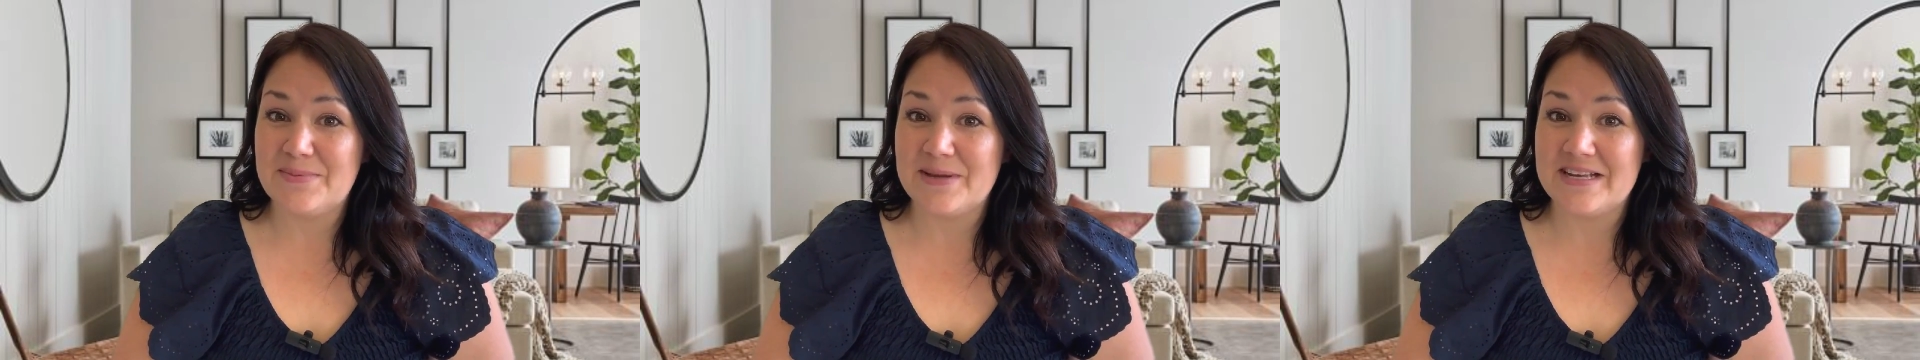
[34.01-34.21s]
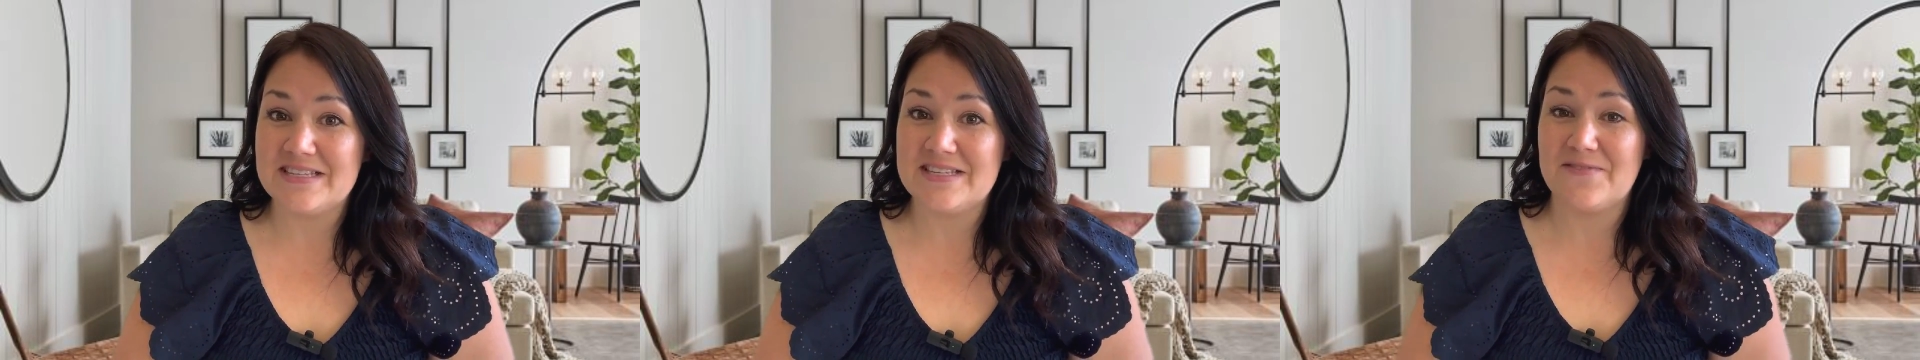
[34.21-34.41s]

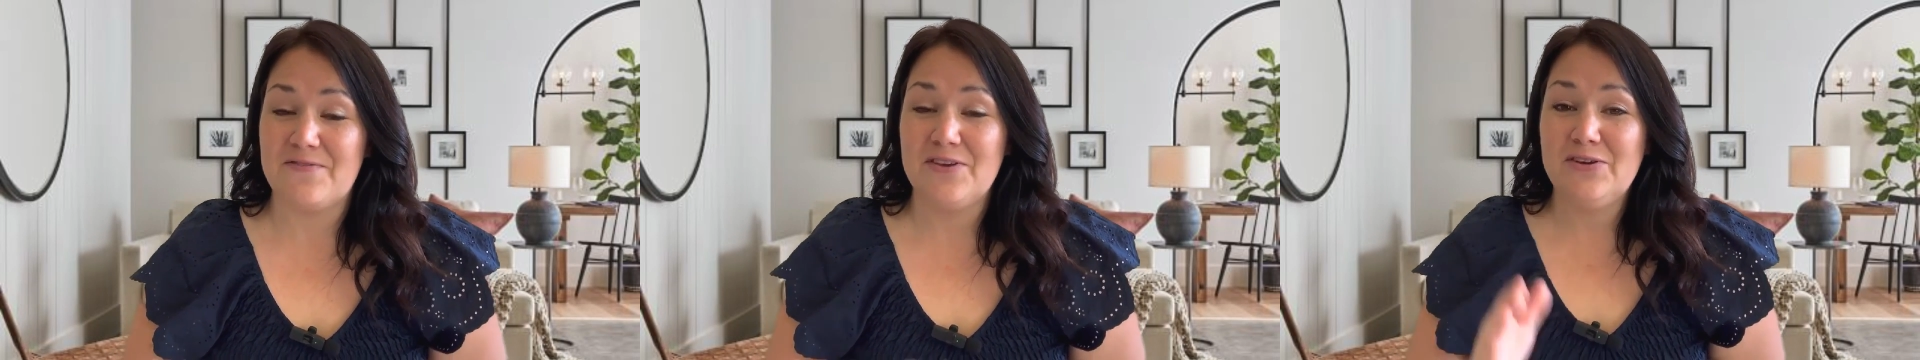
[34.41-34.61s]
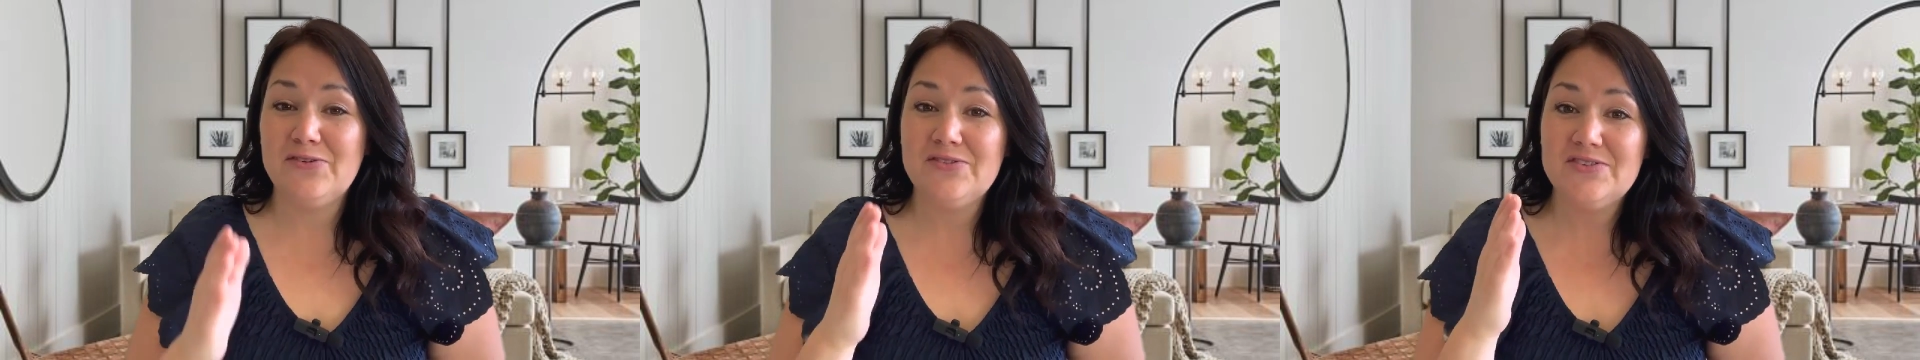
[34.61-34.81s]
because if
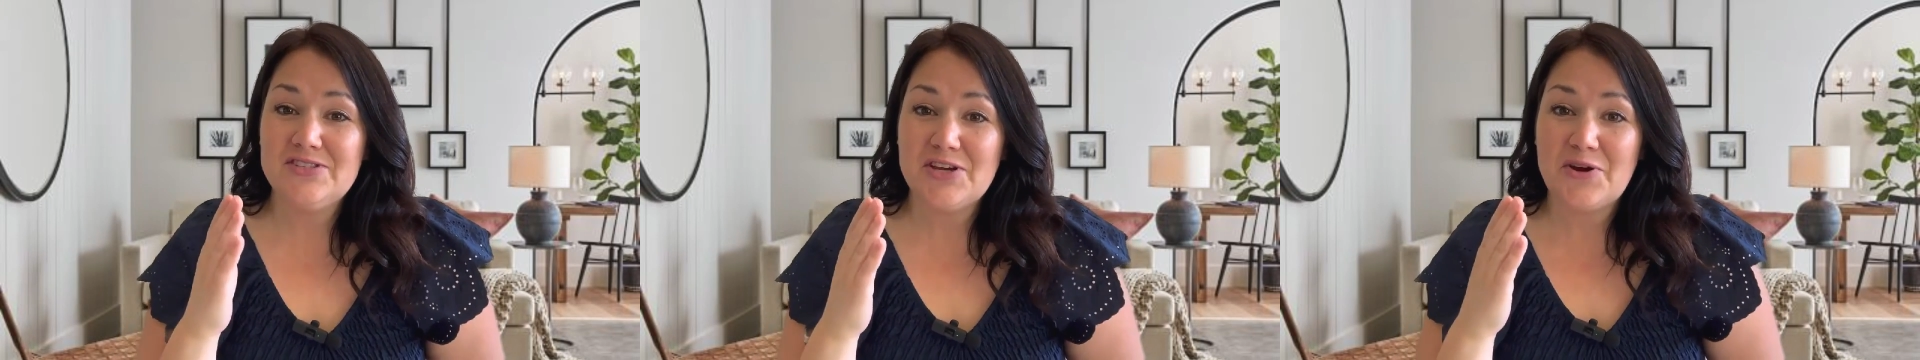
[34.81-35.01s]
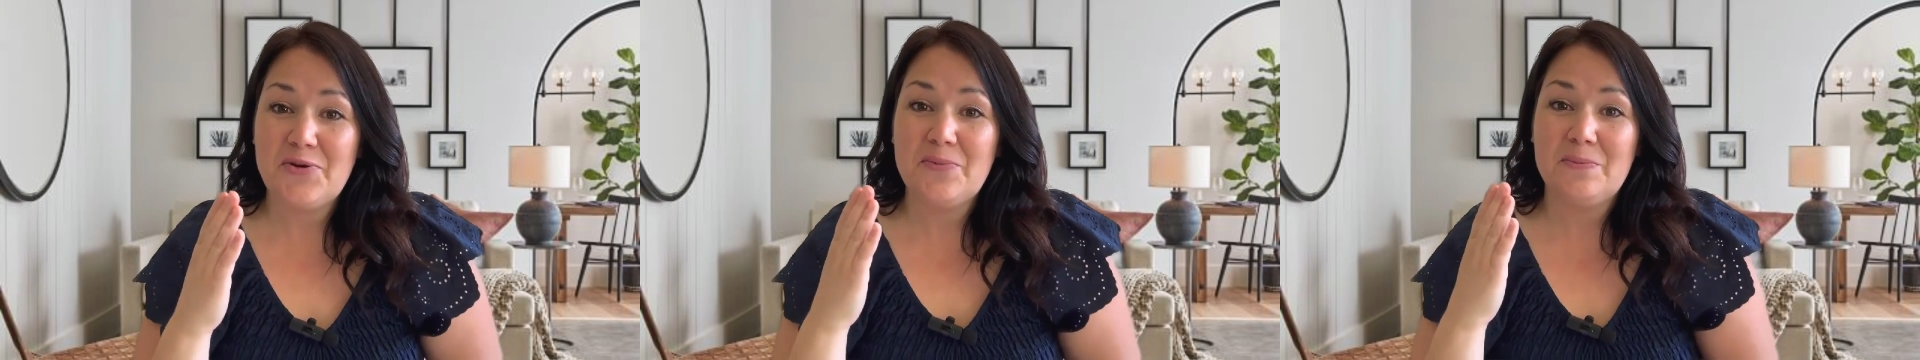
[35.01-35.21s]
you
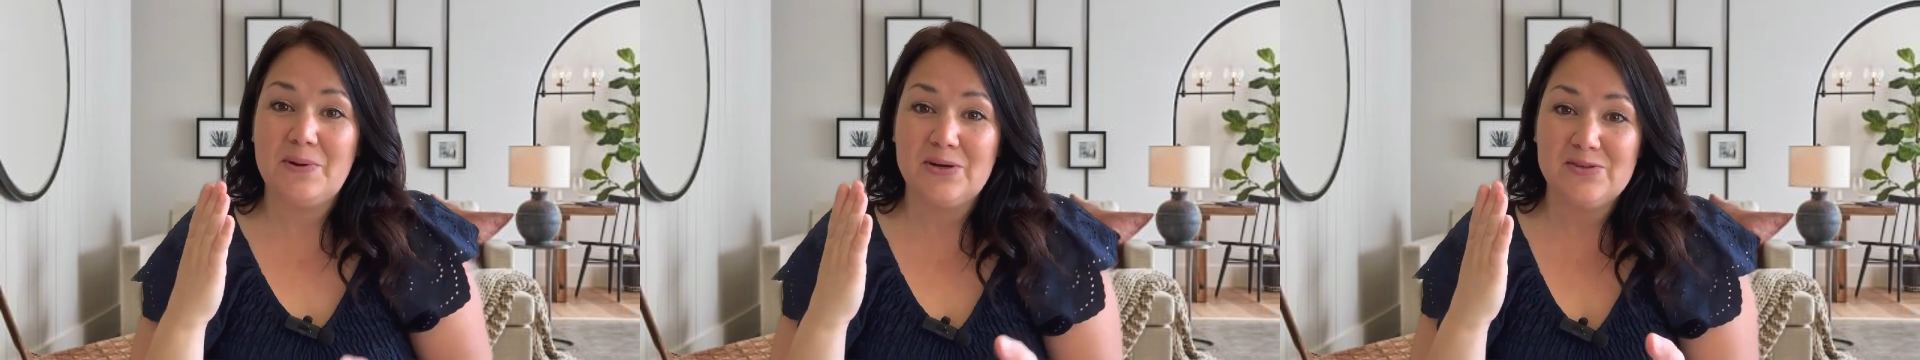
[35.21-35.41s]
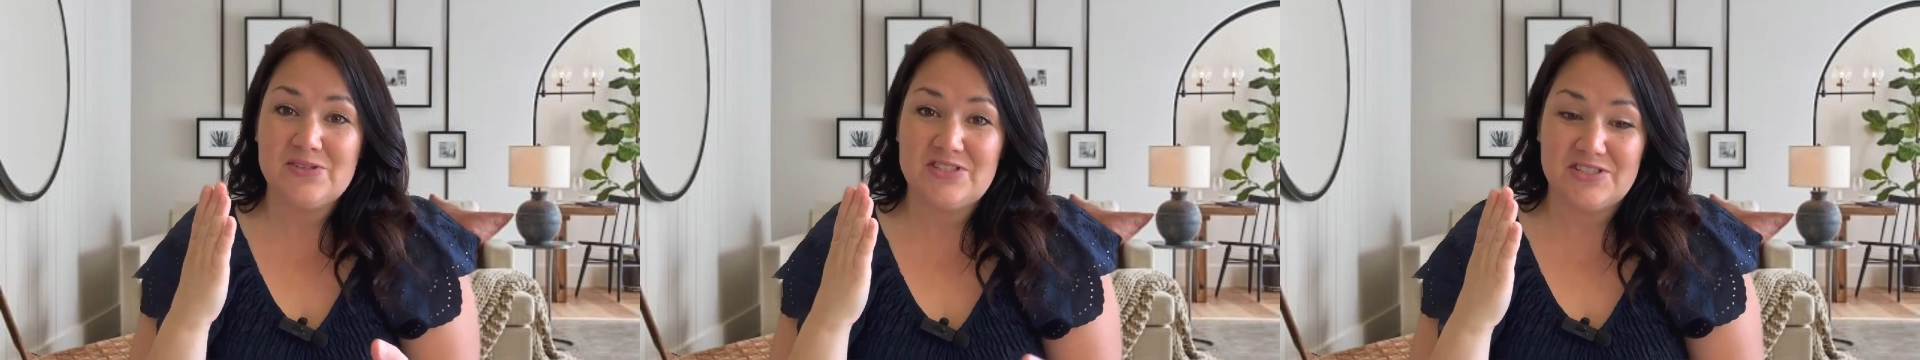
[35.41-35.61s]
don't
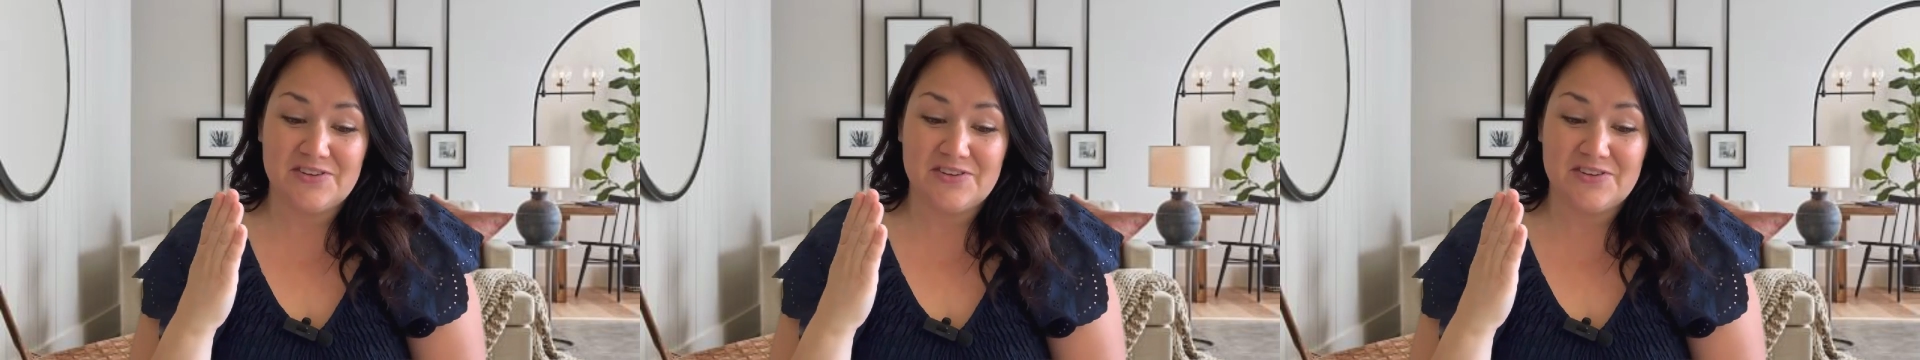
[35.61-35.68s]
post